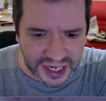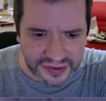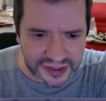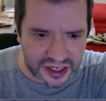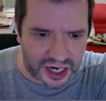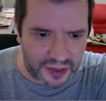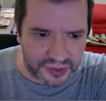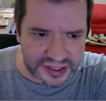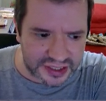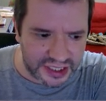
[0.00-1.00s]
The accomplice
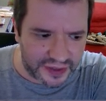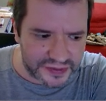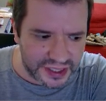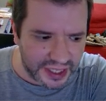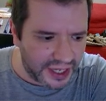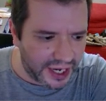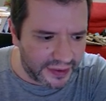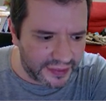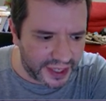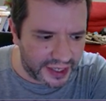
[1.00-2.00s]
leaves, and
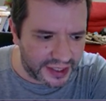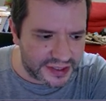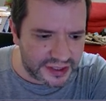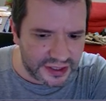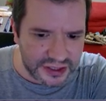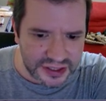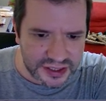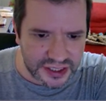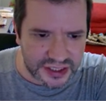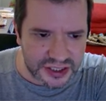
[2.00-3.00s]
that is
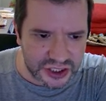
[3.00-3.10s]
just